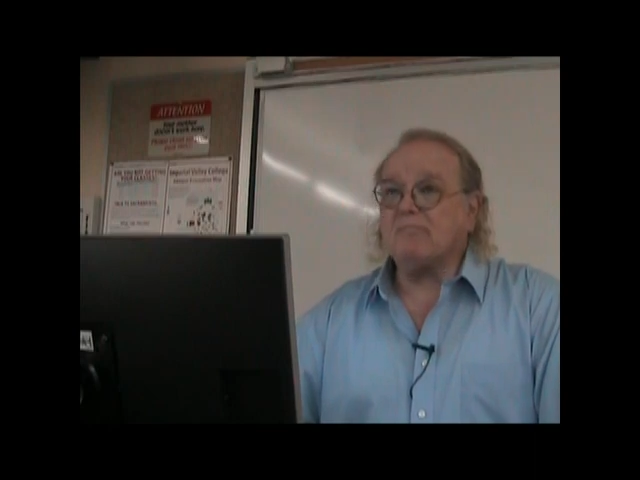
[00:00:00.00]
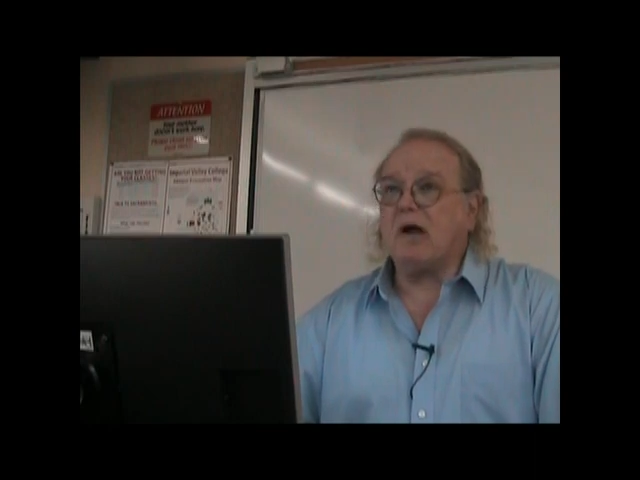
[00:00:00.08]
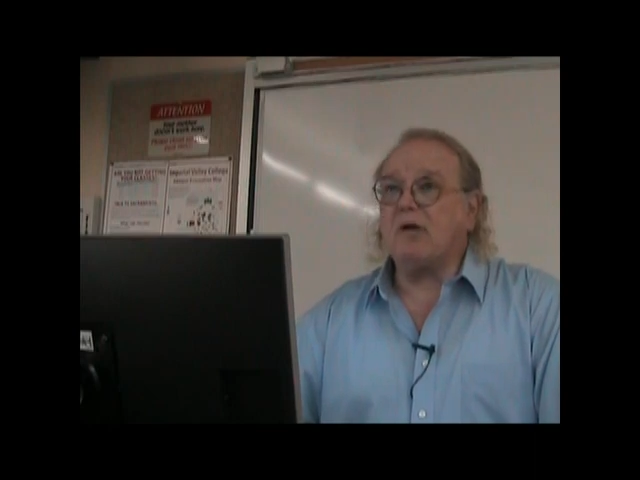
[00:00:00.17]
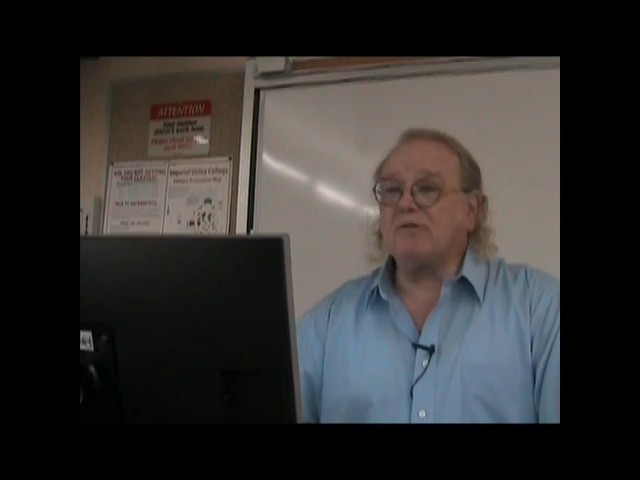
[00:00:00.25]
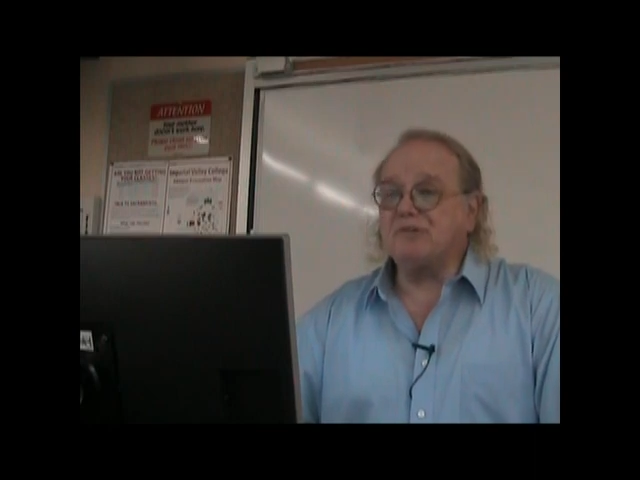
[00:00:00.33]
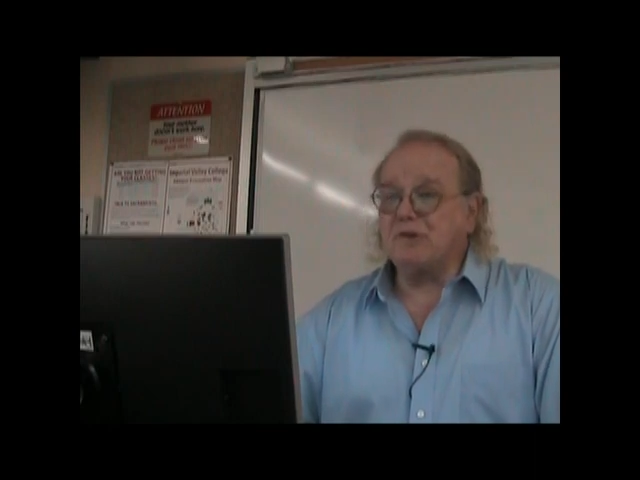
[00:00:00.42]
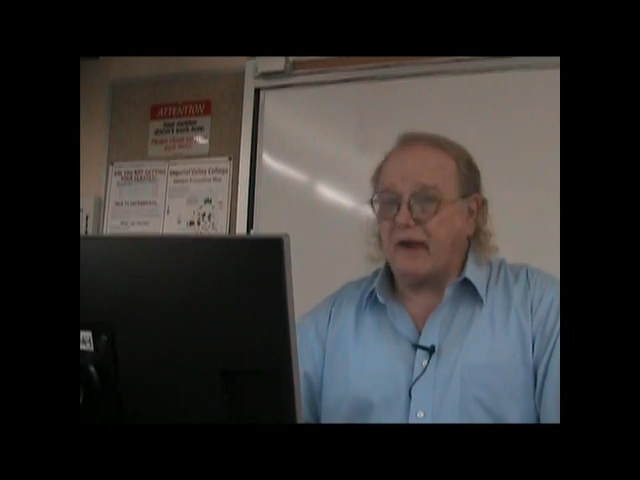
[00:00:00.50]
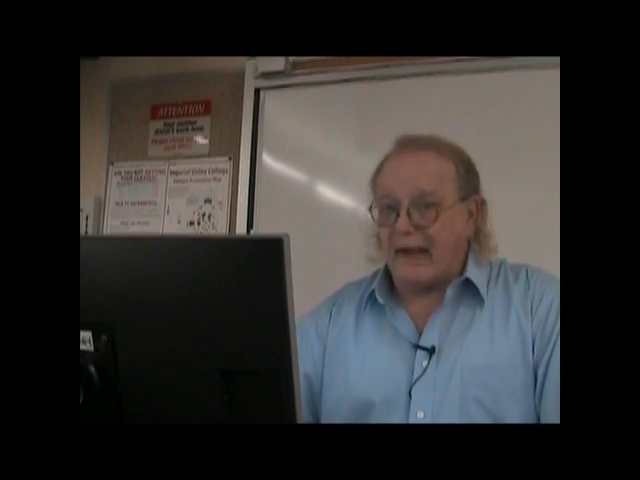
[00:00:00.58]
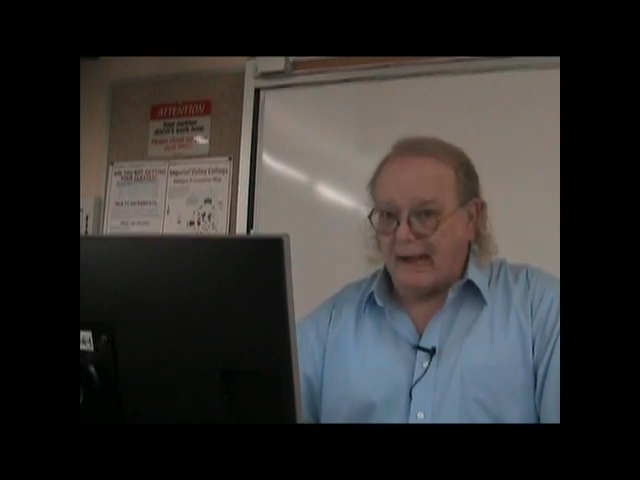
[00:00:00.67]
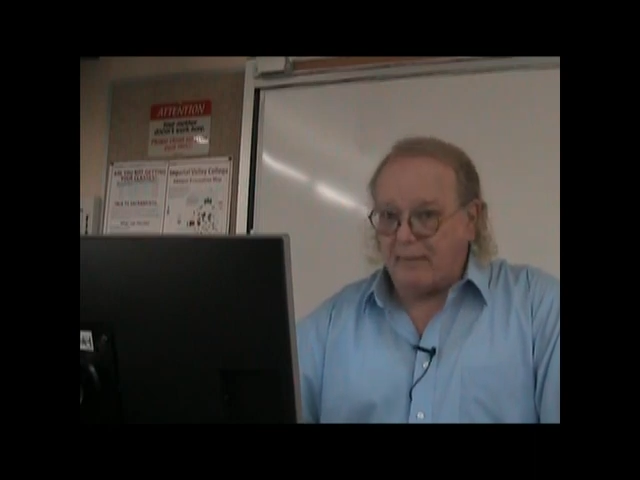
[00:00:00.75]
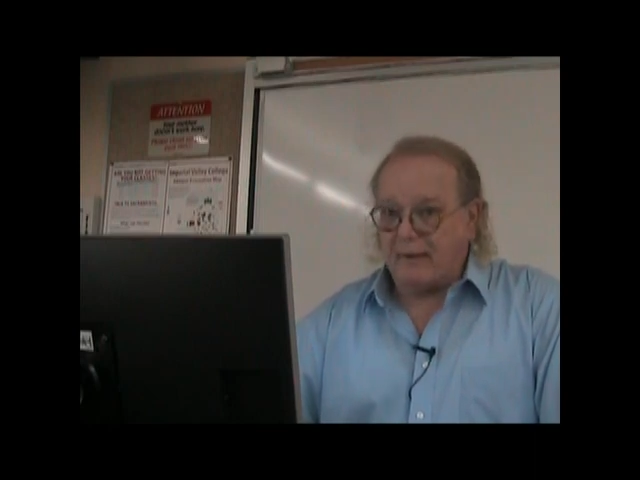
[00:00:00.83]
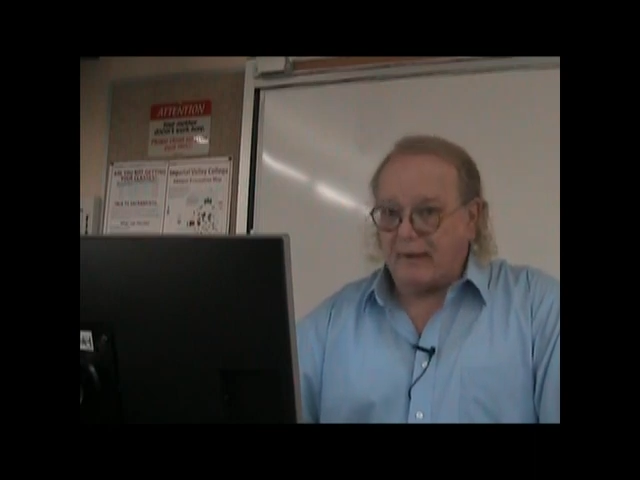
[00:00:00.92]
also
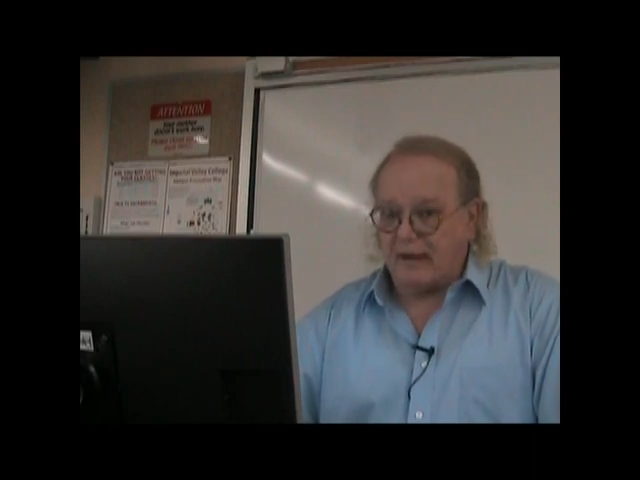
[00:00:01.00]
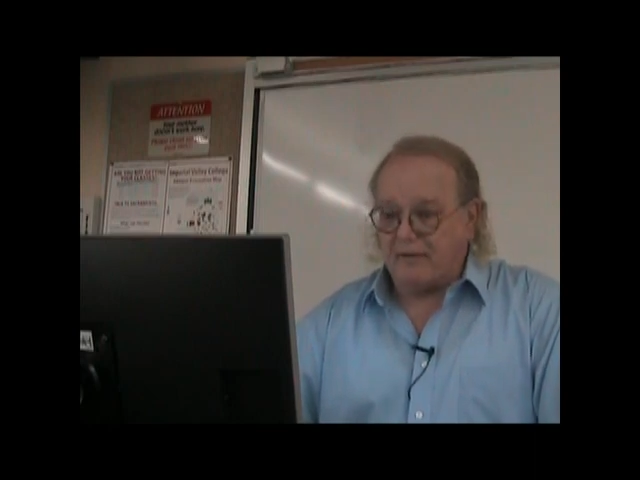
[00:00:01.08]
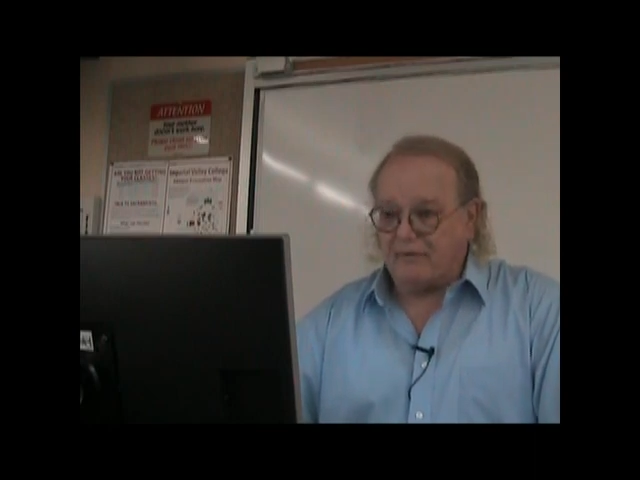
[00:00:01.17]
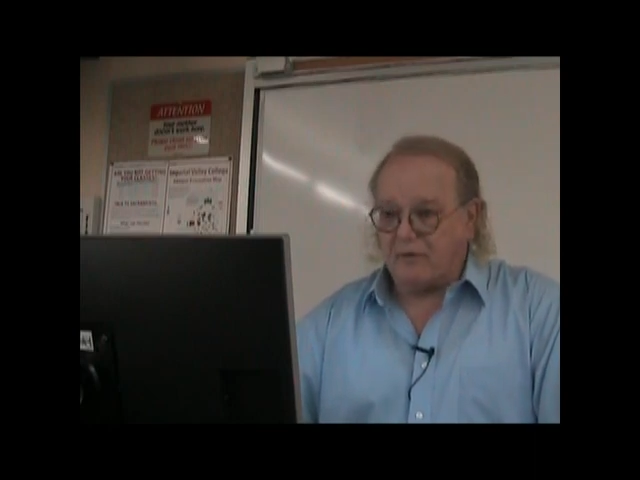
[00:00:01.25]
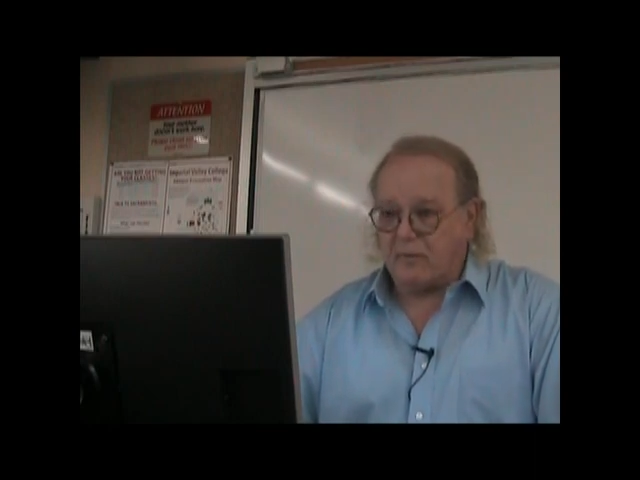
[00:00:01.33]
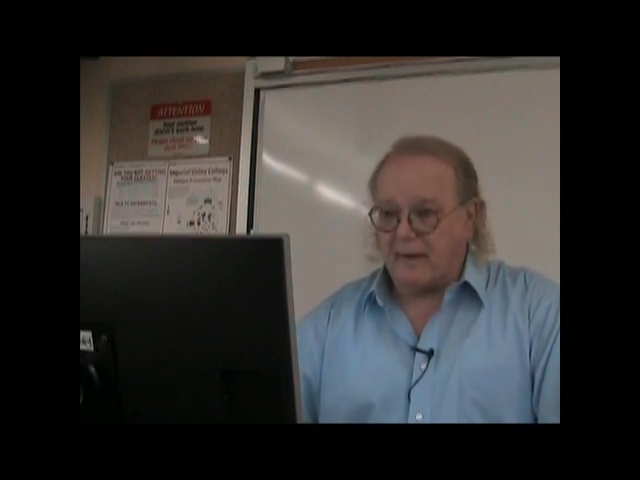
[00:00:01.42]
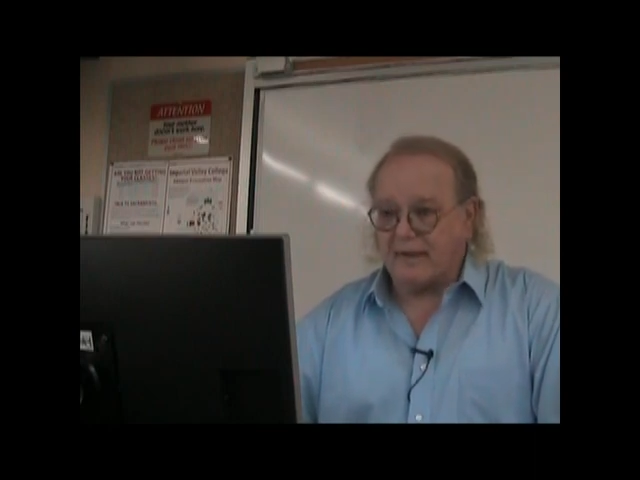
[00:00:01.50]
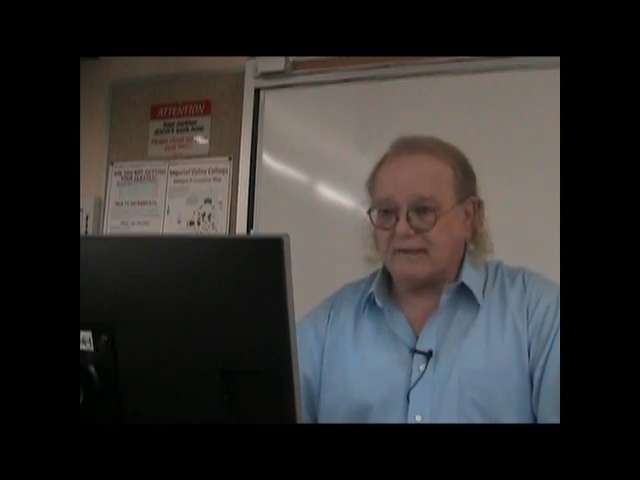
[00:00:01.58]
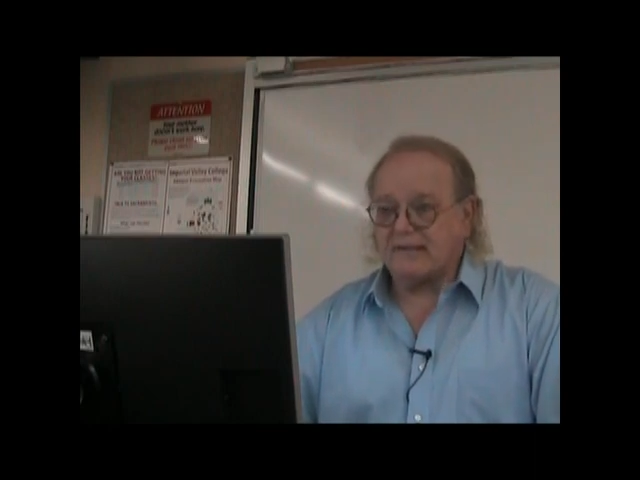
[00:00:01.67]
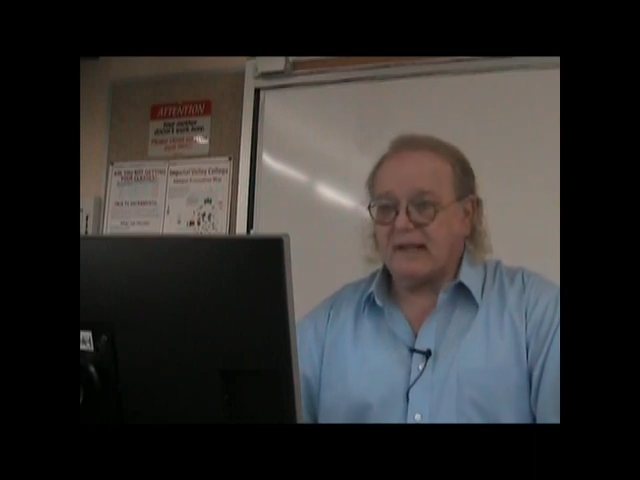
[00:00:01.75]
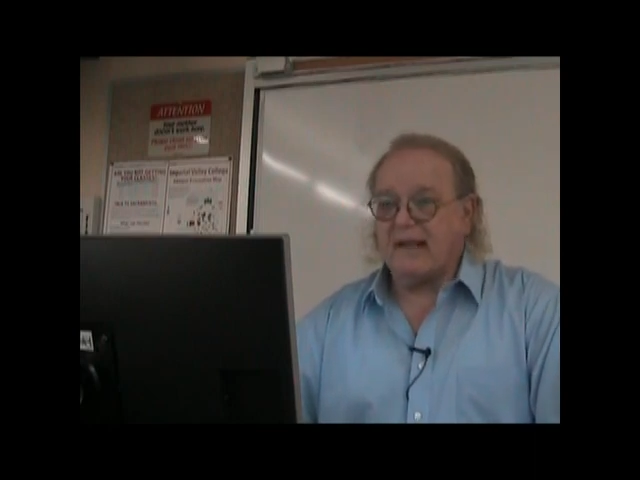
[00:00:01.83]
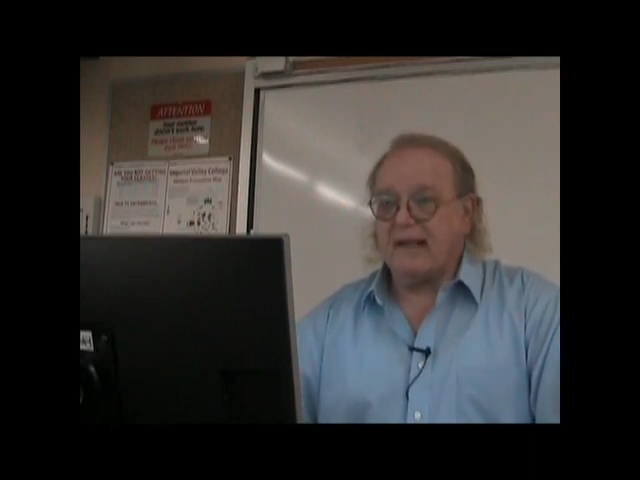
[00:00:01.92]
APA formats.